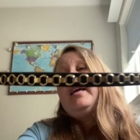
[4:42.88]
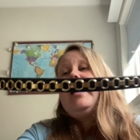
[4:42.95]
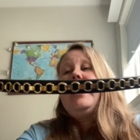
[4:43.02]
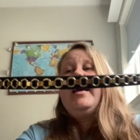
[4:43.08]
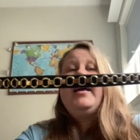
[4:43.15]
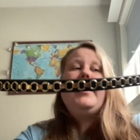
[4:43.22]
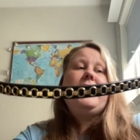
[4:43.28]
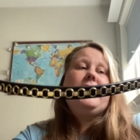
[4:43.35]

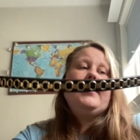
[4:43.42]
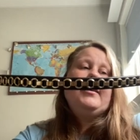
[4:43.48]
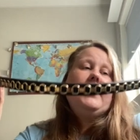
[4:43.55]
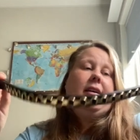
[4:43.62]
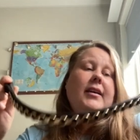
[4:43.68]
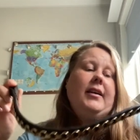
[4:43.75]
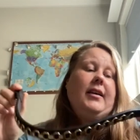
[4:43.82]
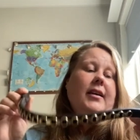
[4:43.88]
and
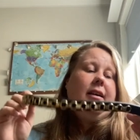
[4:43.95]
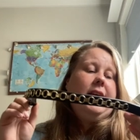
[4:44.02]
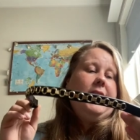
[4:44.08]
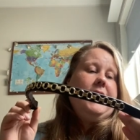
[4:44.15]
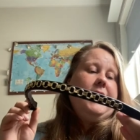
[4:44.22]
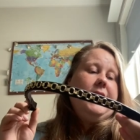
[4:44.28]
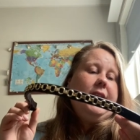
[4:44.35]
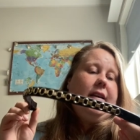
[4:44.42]

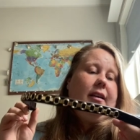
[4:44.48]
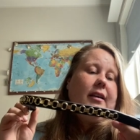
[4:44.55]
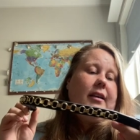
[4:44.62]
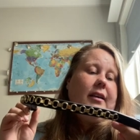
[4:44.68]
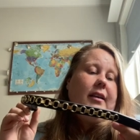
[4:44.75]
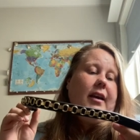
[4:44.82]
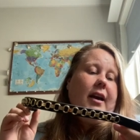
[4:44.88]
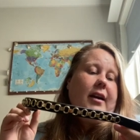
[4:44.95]

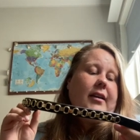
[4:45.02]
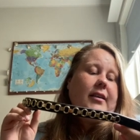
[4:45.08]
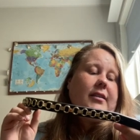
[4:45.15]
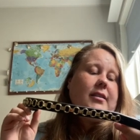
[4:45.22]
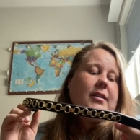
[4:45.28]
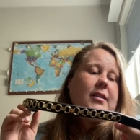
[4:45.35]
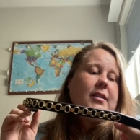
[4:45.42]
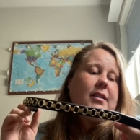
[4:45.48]
yeah, it's
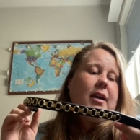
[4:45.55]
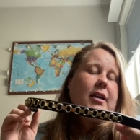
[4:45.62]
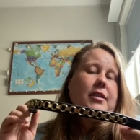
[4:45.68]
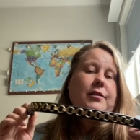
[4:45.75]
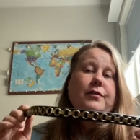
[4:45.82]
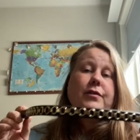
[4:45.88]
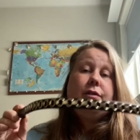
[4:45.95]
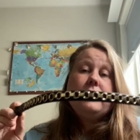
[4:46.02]
in size
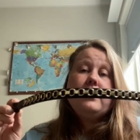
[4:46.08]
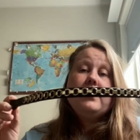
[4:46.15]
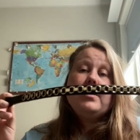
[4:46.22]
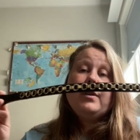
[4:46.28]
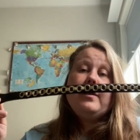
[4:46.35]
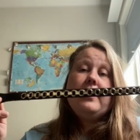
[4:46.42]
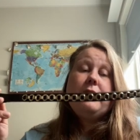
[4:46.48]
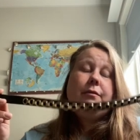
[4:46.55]
4, so
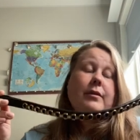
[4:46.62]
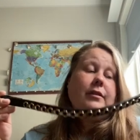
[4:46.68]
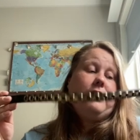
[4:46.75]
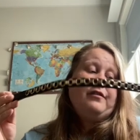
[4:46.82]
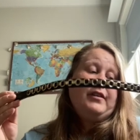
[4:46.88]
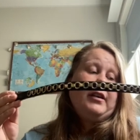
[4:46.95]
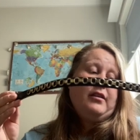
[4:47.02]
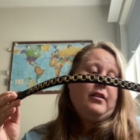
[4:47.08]
it will
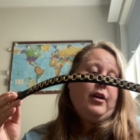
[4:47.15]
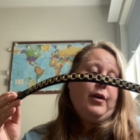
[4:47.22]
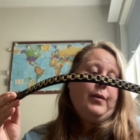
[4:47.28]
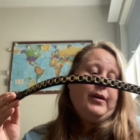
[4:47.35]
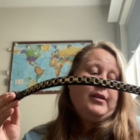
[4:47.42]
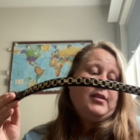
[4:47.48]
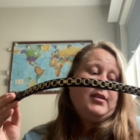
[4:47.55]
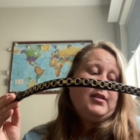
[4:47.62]
fit
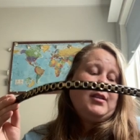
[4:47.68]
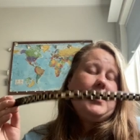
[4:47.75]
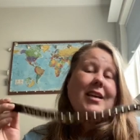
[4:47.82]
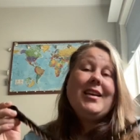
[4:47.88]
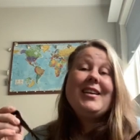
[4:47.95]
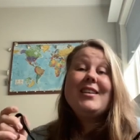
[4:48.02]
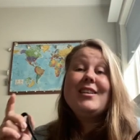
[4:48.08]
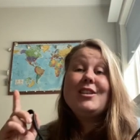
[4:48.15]
Rauen's
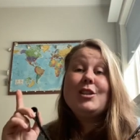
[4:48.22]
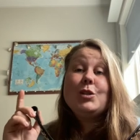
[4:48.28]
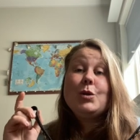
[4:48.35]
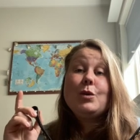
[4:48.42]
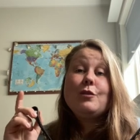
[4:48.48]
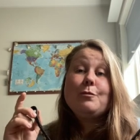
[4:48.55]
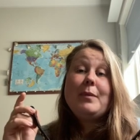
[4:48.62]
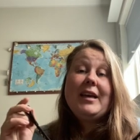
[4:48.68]
sort
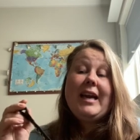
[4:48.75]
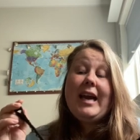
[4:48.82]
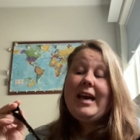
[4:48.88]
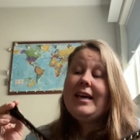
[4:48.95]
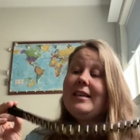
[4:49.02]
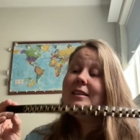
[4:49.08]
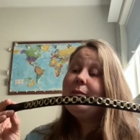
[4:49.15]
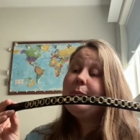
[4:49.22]
of big
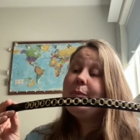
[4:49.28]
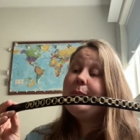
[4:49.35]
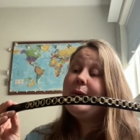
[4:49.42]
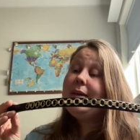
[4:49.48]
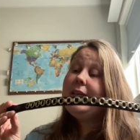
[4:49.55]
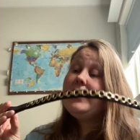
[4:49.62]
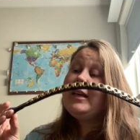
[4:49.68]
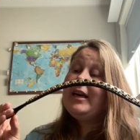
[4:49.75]
head.
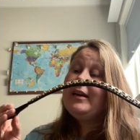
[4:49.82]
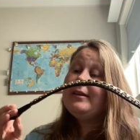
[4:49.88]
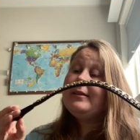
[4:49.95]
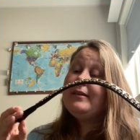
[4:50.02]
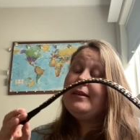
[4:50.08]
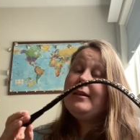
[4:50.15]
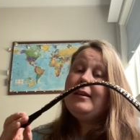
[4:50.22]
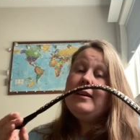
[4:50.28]
But yeah,
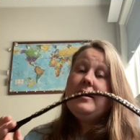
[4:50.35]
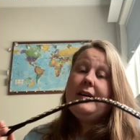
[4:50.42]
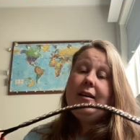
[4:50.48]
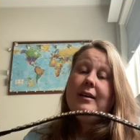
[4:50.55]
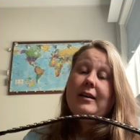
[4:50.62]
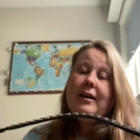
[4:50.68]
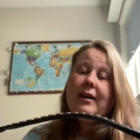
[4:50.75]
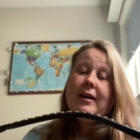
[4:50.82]

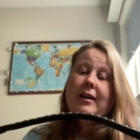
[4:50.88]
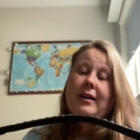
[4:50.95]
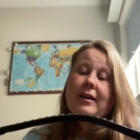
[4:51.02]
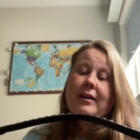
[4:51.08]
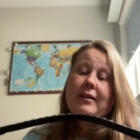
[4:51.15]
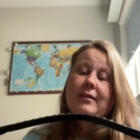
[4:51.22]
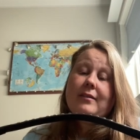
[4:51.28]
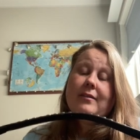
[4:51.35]

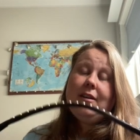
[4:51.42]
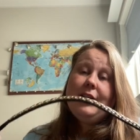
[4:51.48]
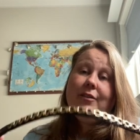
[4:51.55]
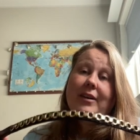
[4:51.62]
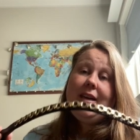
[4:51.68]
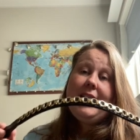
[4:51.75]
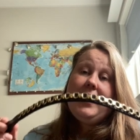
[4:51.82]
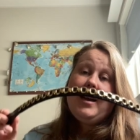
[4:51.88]
I
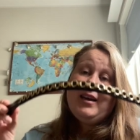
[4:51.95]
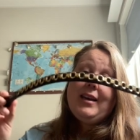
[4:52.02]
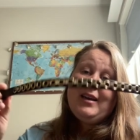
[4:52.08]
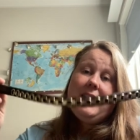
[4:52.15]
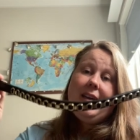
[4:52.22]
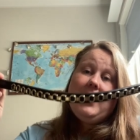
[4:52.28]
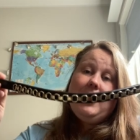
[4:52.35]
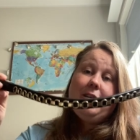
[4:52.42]
really like it.
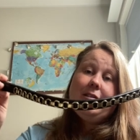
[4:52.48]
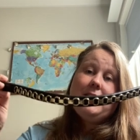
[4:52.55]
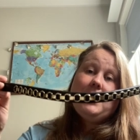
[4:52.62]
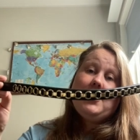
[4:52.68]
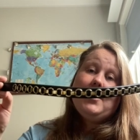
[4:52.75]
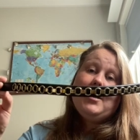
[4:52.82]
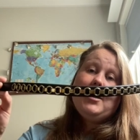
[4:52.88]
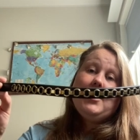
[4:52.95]
He looks
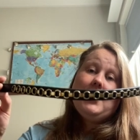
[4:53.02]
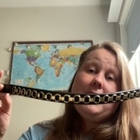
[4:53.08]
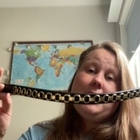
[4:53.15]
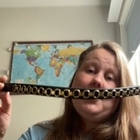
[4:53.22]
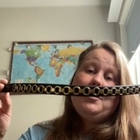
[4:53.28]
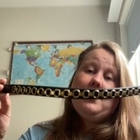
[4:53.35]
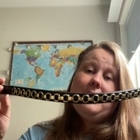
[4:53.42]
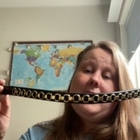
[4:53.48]
good in
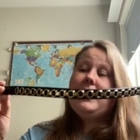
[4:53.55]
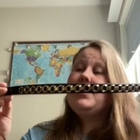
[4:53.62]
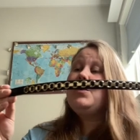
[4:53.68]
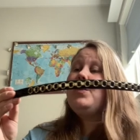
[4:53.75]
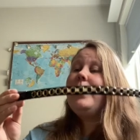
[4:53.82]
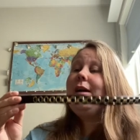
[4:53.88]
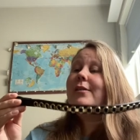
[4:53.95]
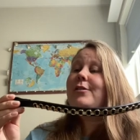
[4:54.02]
gold as
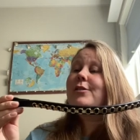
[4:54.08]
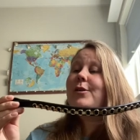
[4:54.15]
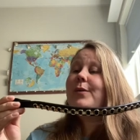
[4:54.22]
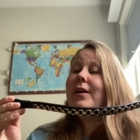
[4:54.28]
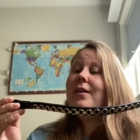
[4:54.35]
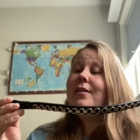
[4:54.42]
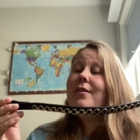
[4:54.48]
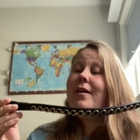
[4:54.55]
well. So
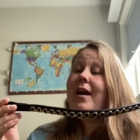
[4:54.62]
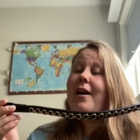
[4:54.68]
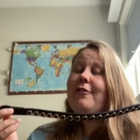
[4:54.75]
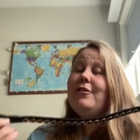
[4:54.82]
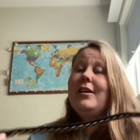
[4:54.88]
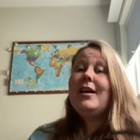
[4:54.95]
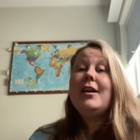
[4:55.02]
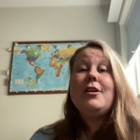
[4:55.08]
either I have
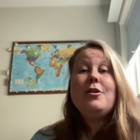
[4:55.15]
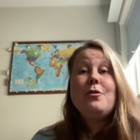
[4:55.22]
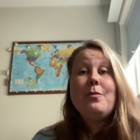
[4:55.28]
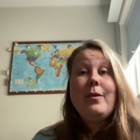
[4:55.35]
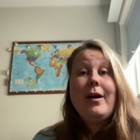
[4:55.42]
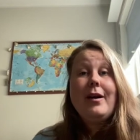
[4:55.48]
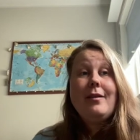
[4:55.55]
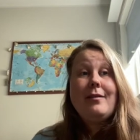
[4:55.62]
to get a new
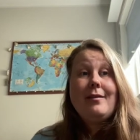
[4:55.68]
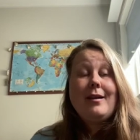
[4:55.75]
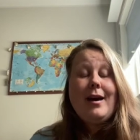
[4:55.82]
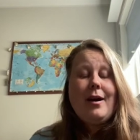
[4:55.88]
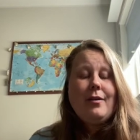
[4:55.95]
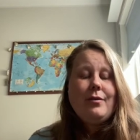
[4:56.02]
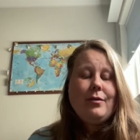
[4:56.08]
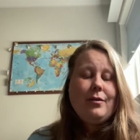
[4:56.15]
bridle
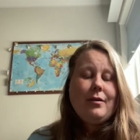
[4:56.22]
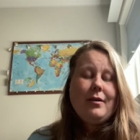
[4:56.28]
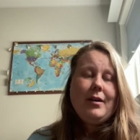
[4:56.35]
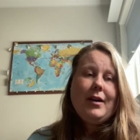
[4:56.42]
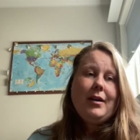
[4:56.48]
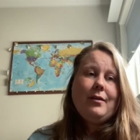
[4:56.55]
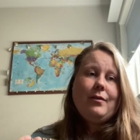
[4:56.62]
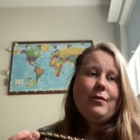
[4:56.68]
now, or
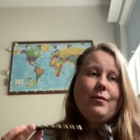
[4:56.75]
it